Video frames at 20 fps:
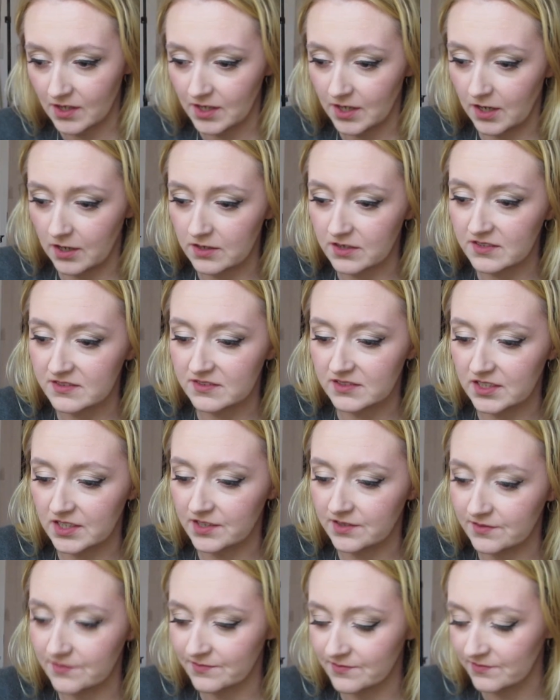
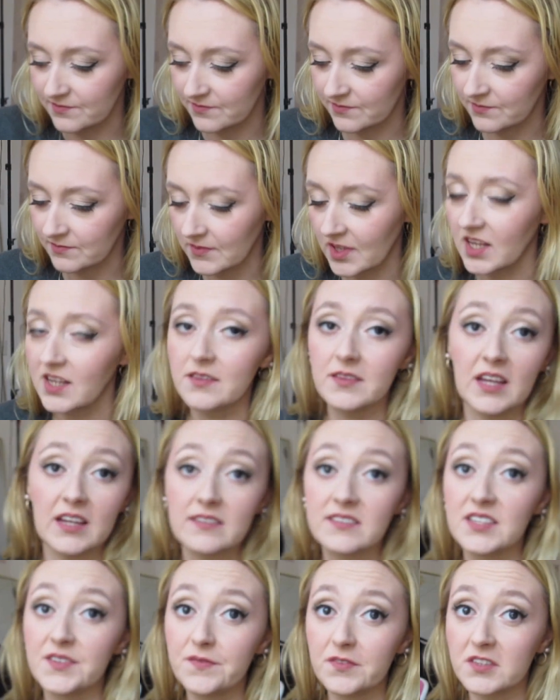honestly,
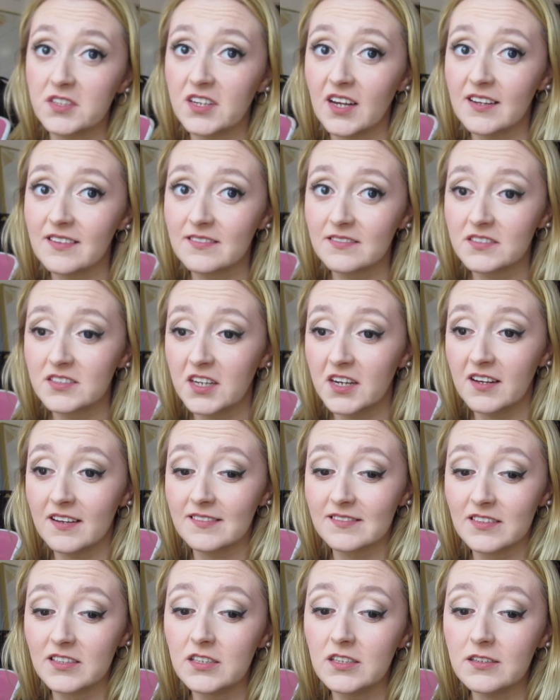that's it for
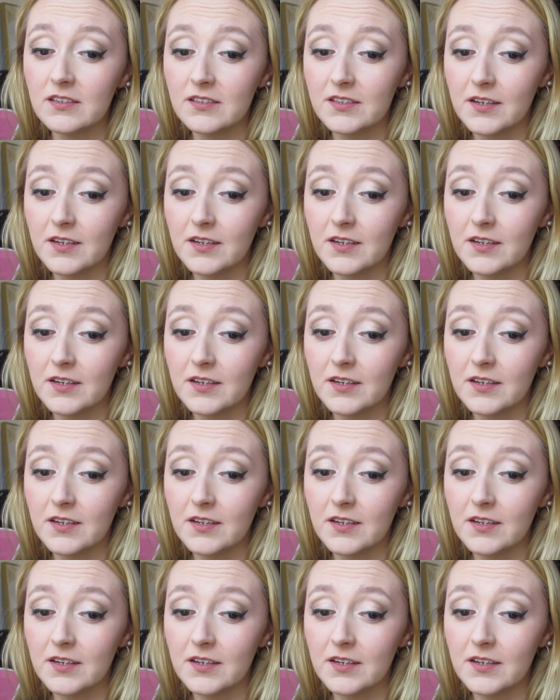today's look.